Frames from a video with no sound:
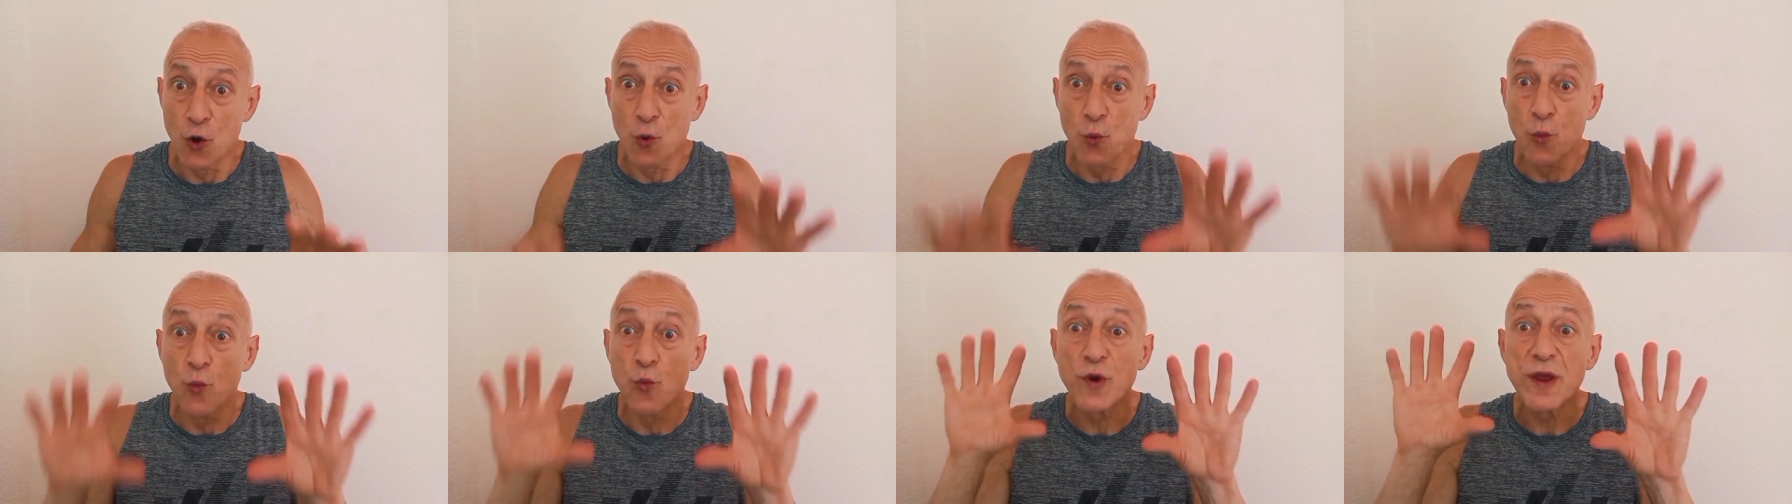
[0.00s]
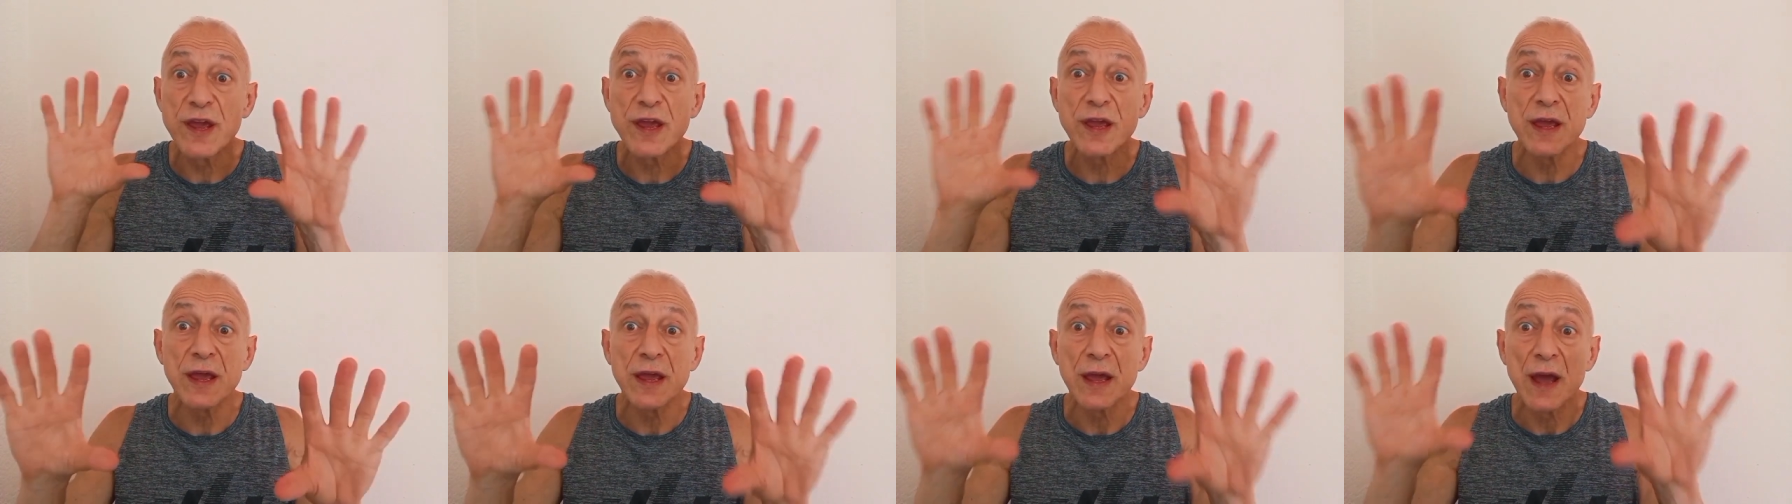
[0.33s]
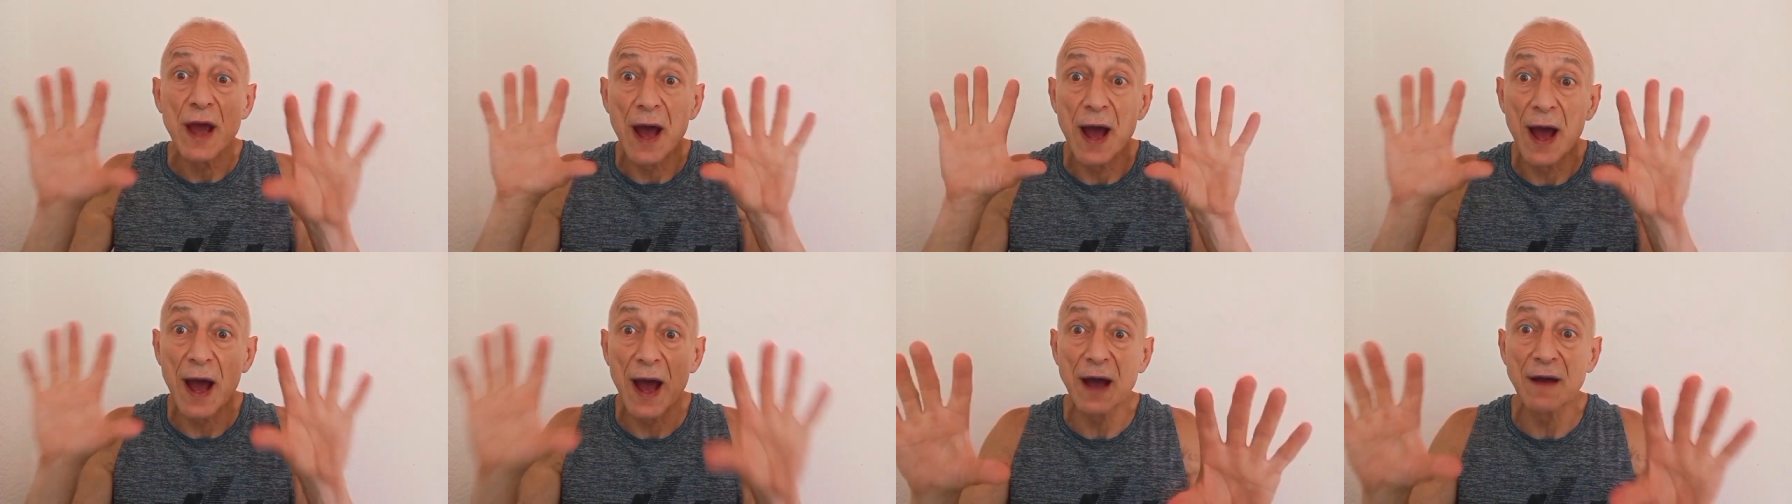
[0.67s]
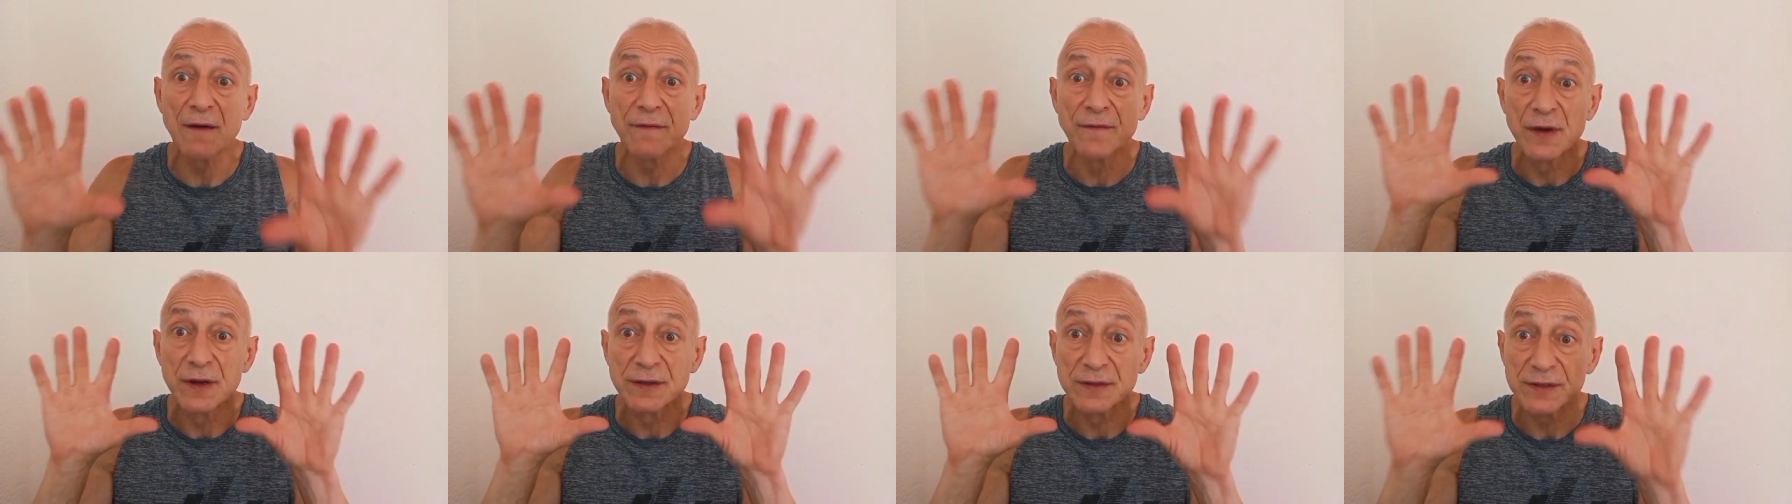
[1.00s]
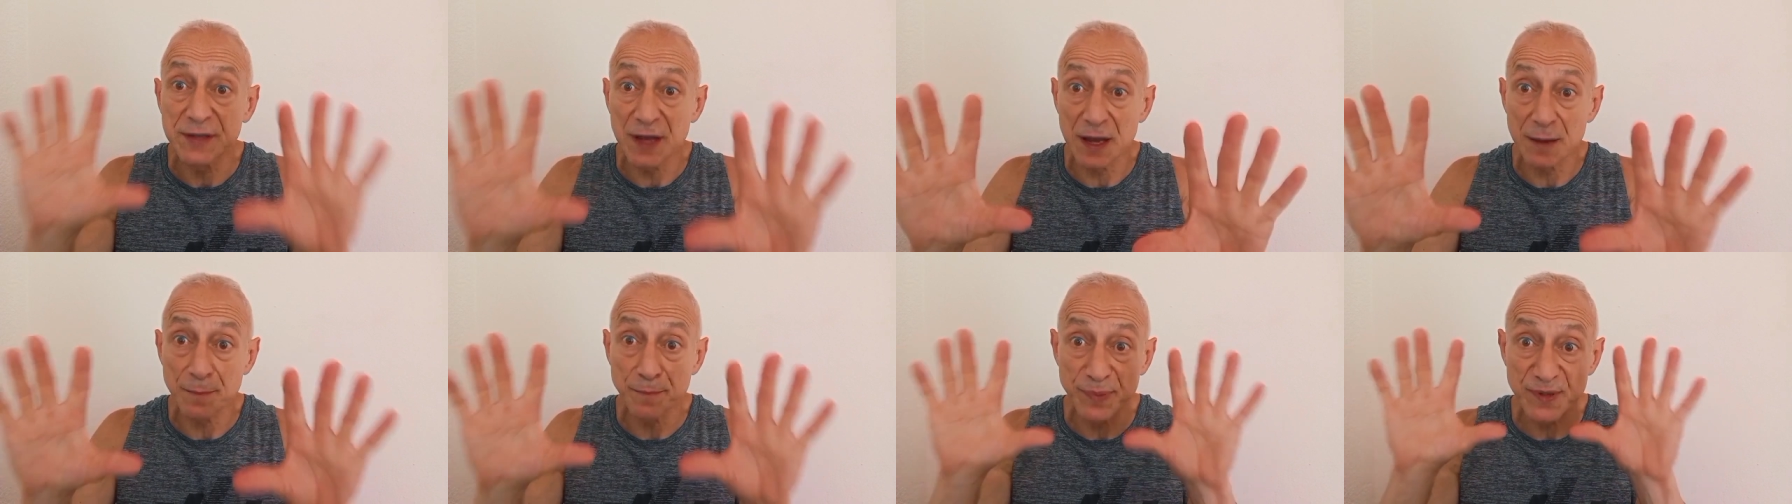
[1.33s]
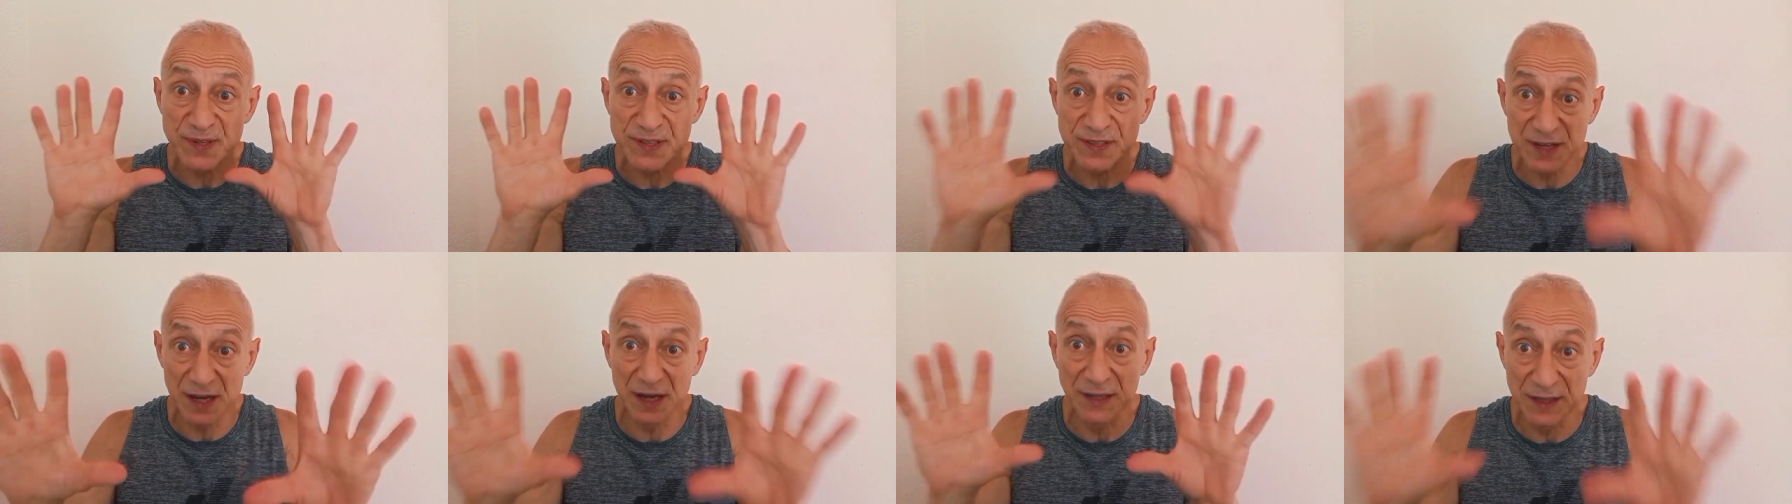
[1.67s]
we have
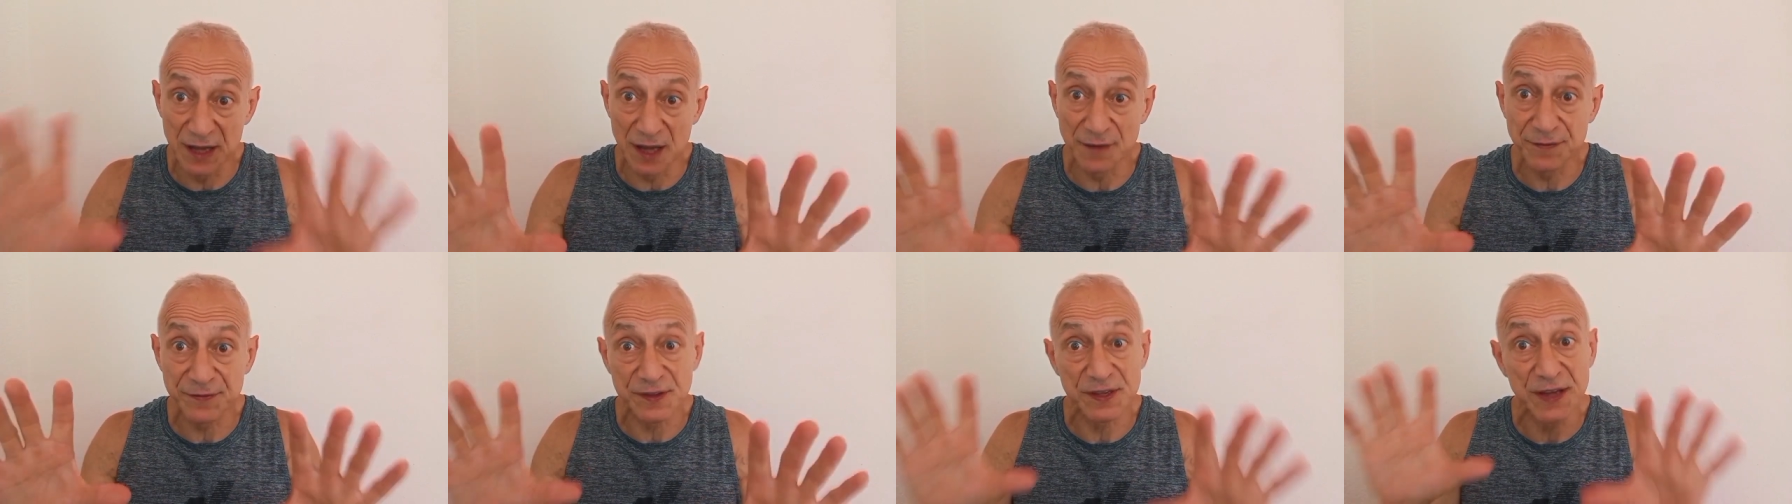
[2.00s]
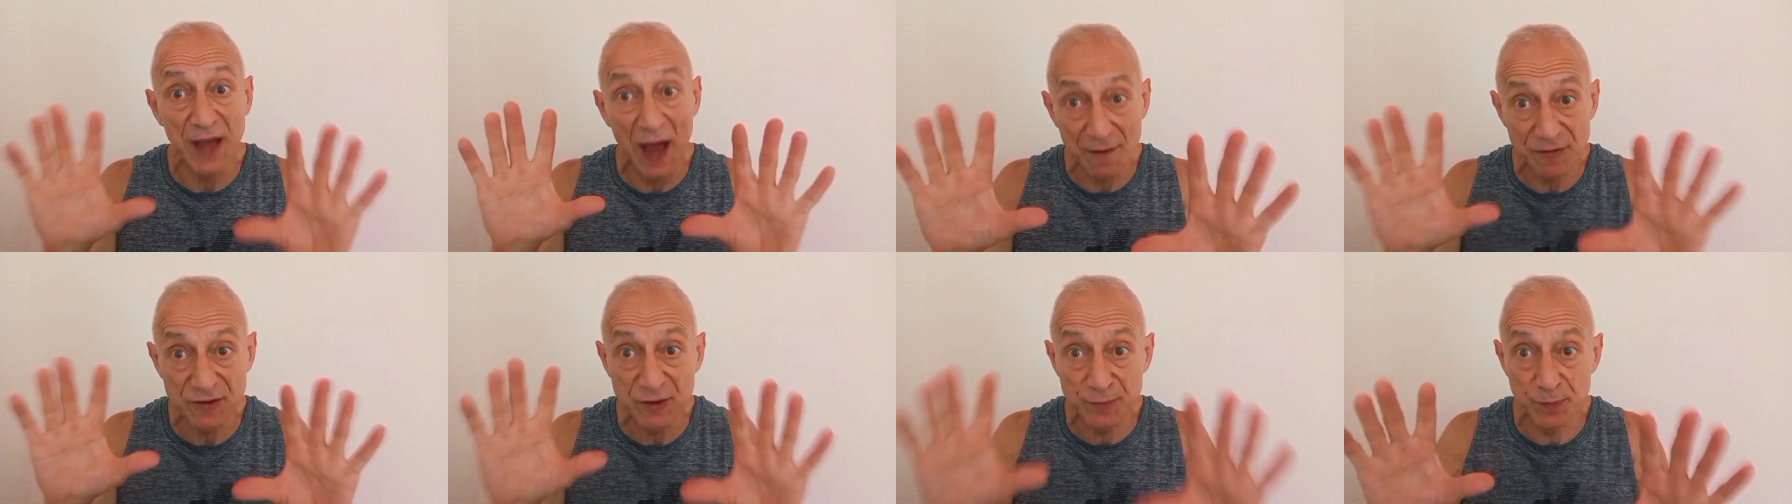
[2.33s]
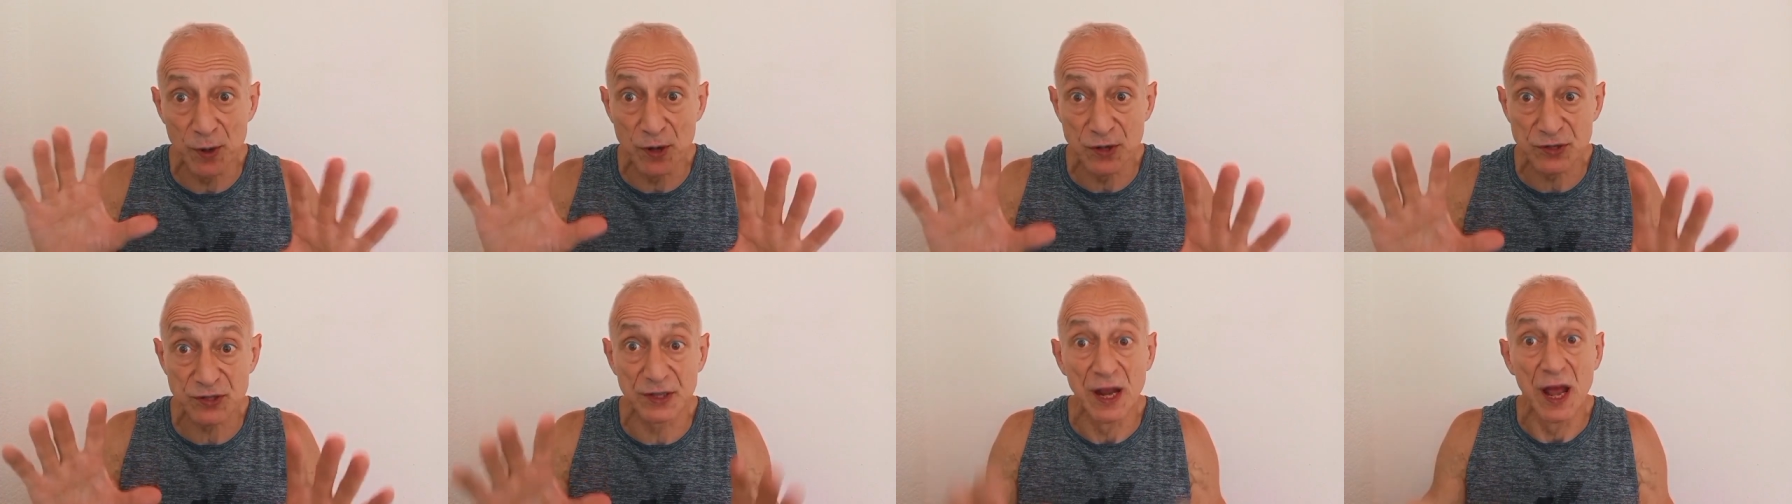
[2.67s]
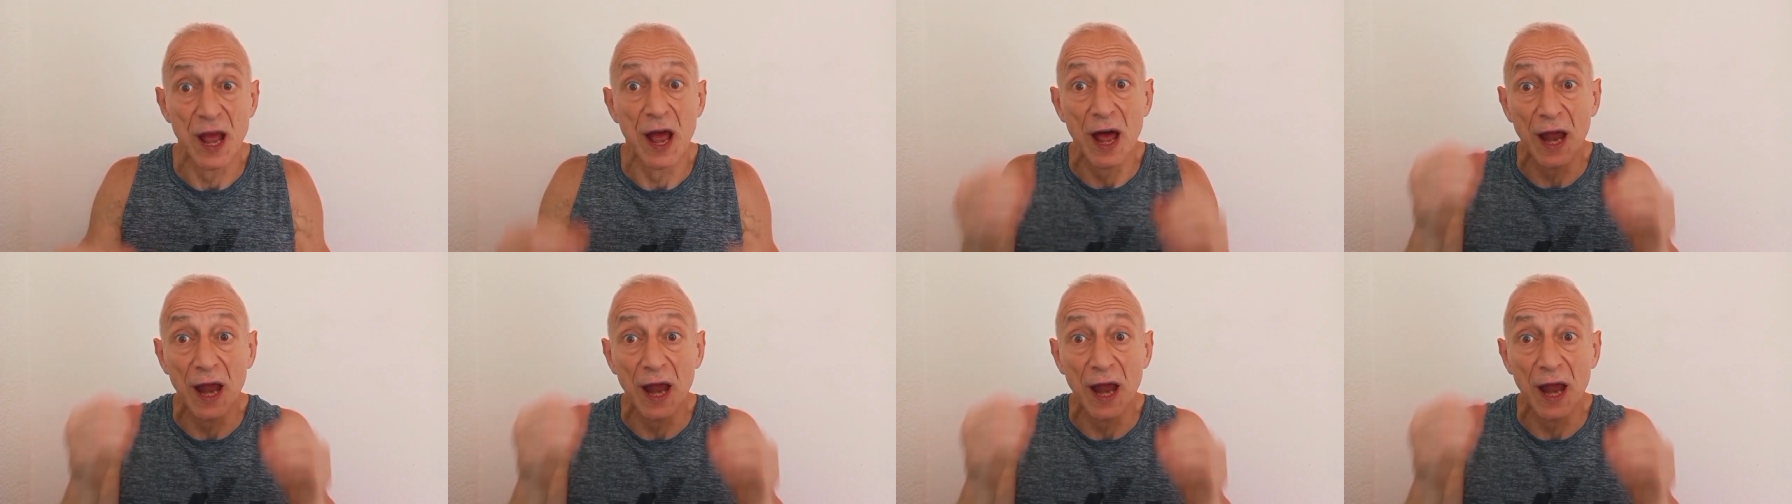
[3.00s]
10% left, the average person,